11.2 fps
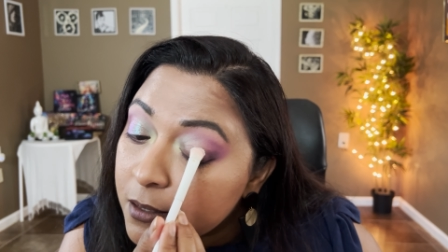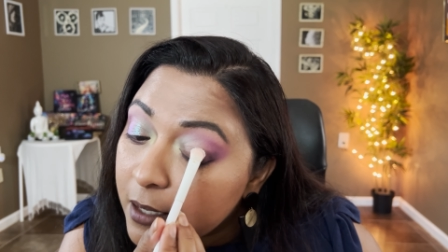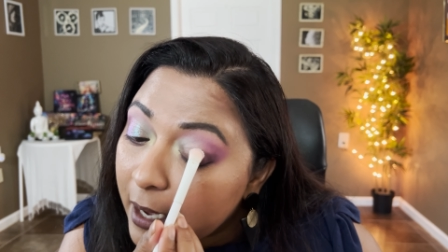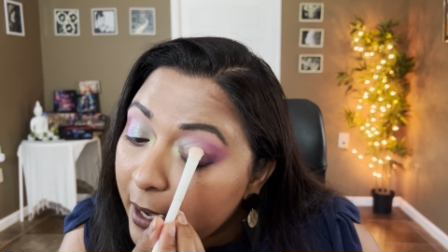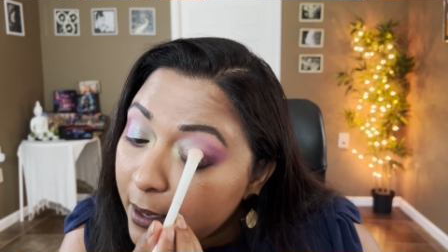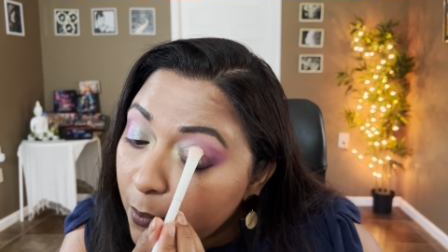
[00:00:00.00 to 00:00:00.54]

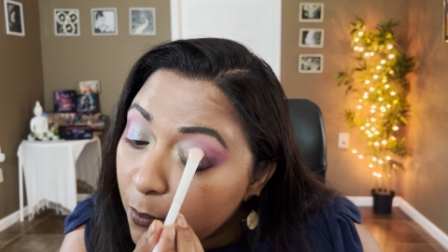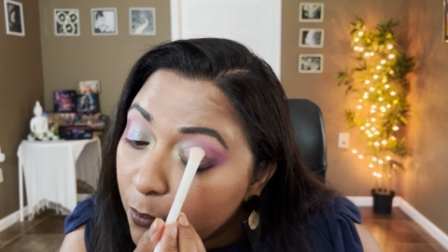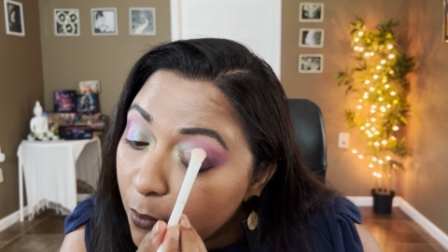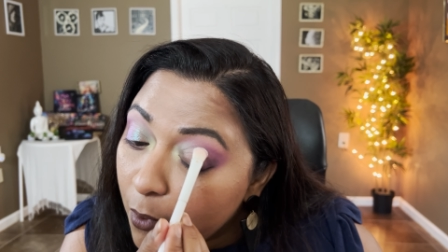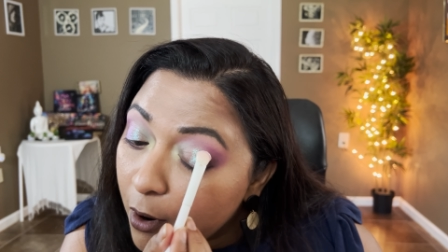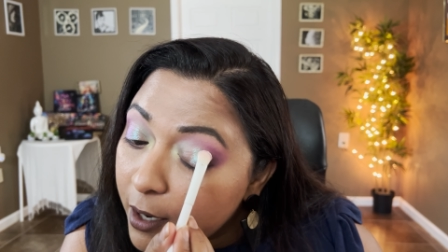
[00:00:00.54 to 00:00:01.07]
I
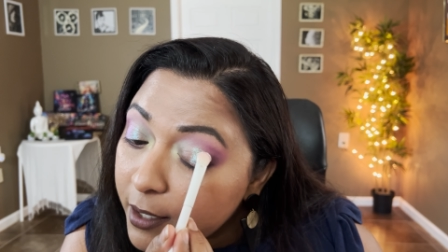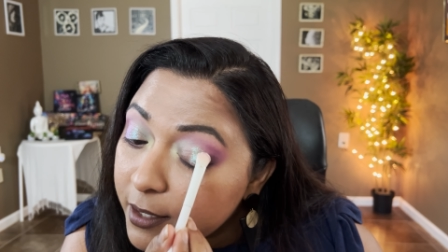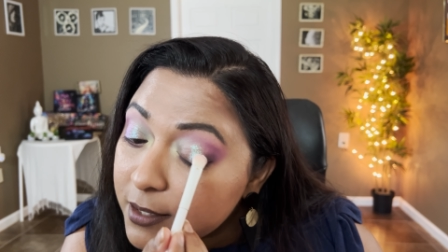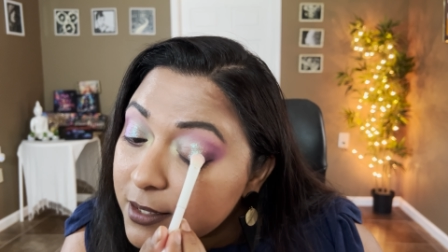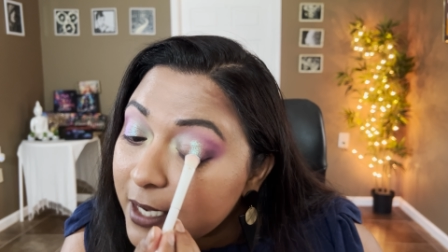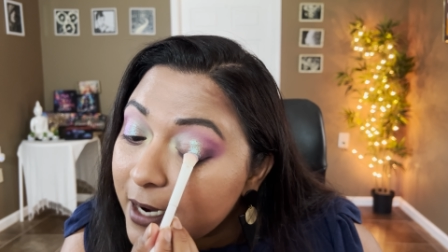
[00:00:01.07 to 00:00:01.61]
want a
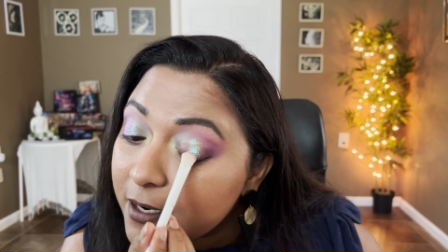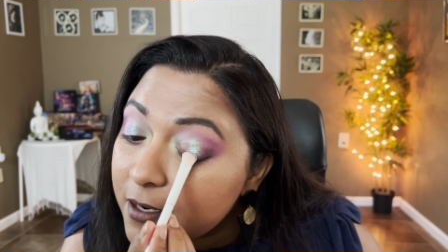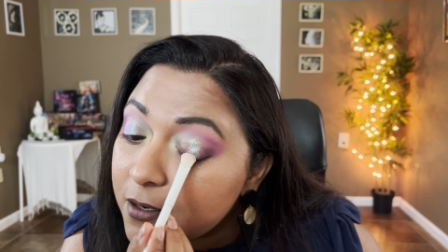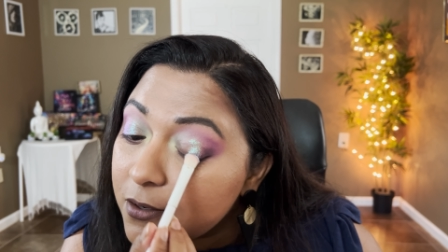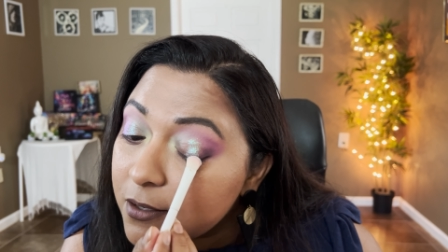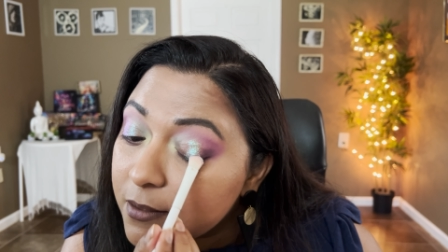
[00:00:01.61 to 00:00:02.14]
scattered
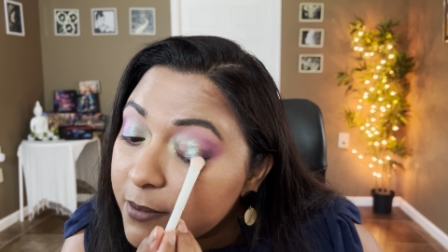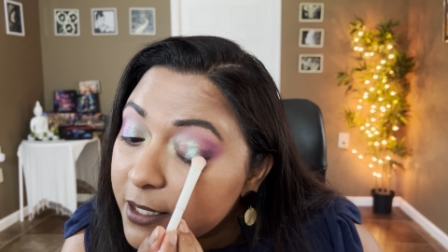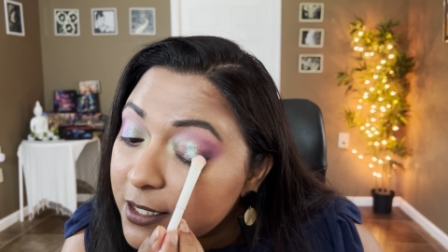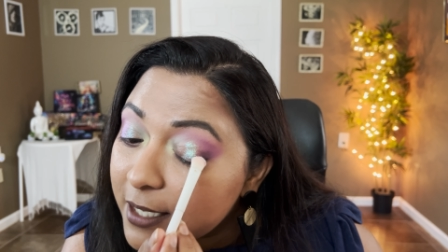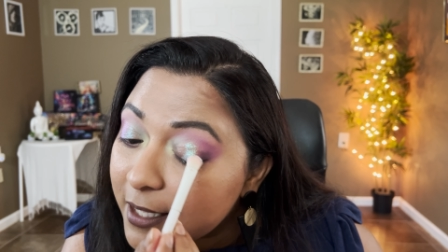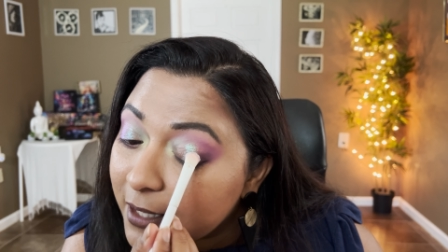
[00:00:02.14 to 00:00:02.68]
look
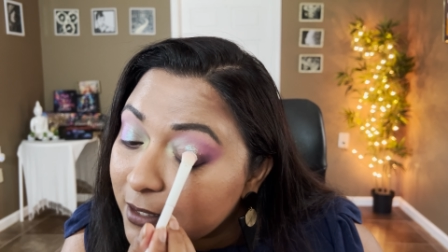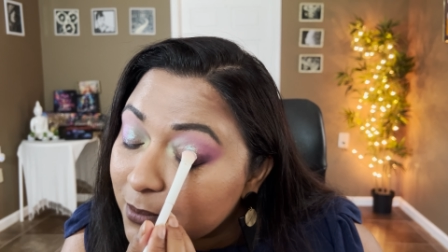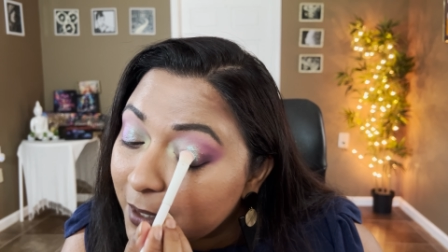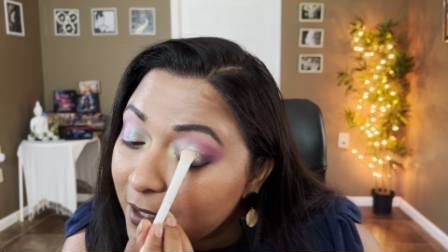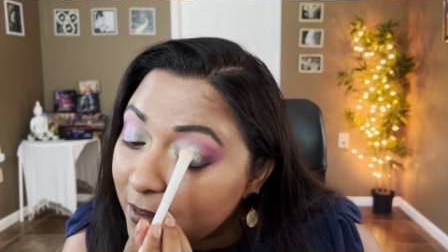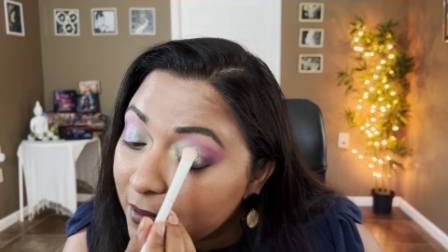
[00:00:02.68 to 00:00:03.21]
because I, that's what
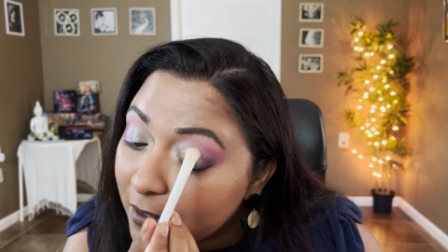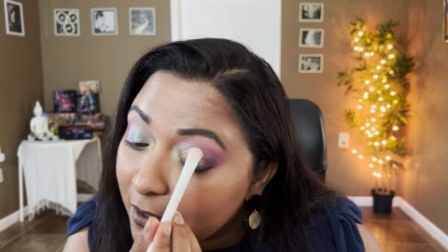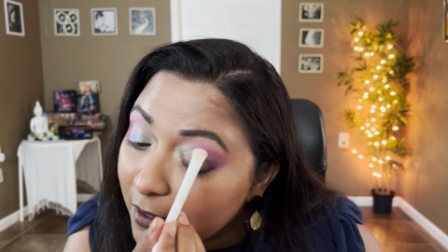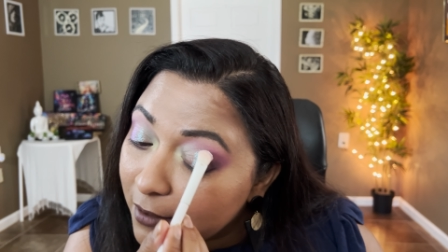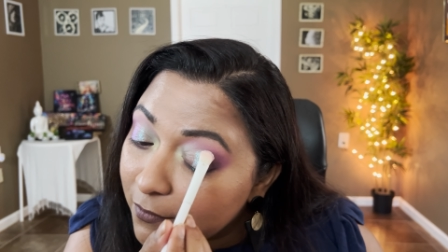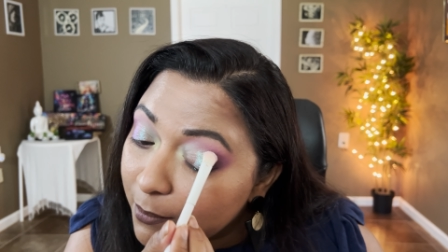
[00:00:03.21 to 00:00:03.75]
I
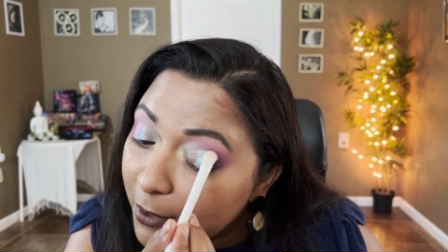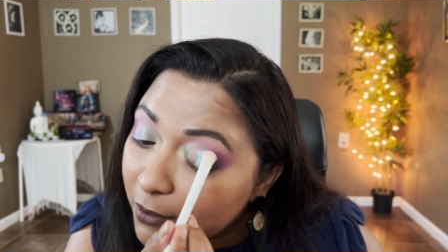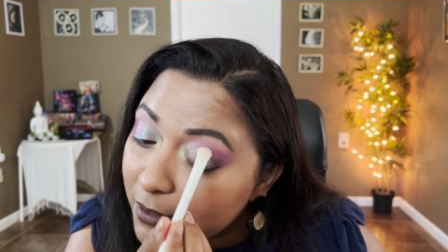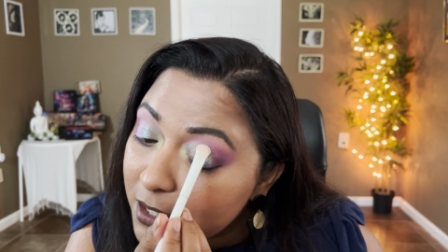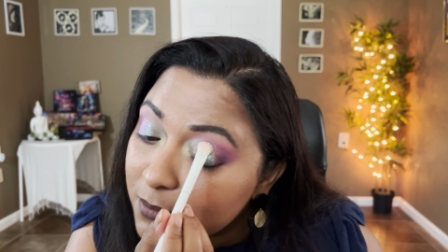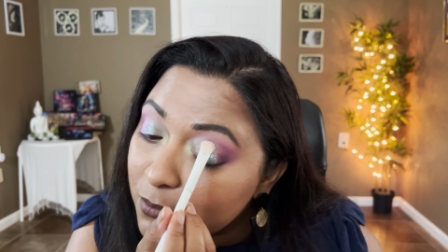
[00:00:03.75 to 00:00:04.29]
love about
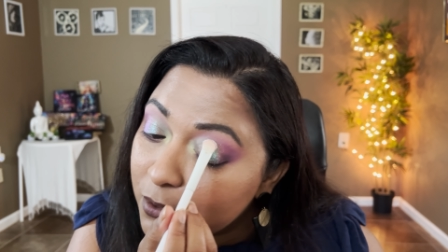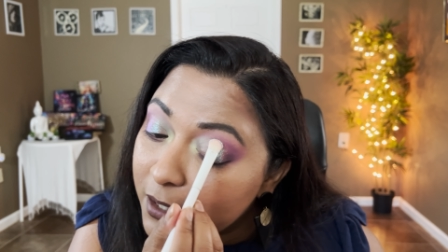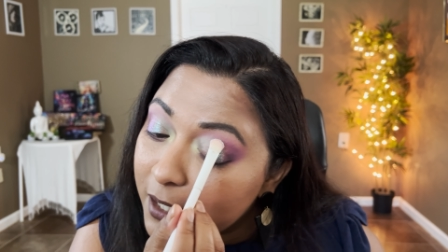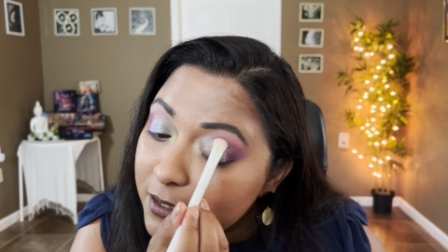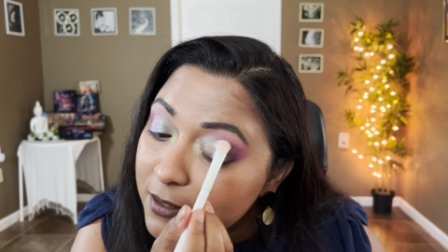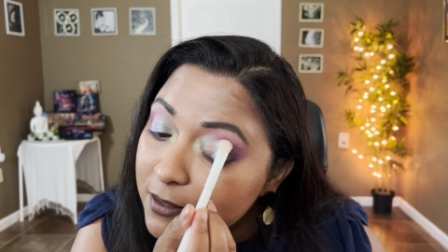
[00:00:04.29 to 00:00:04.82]
these moon
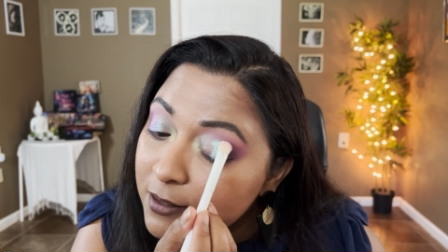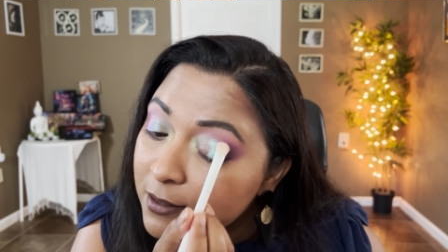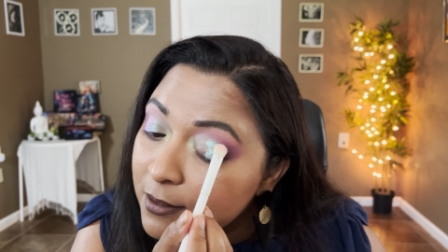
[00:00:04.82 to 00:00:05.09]
dusts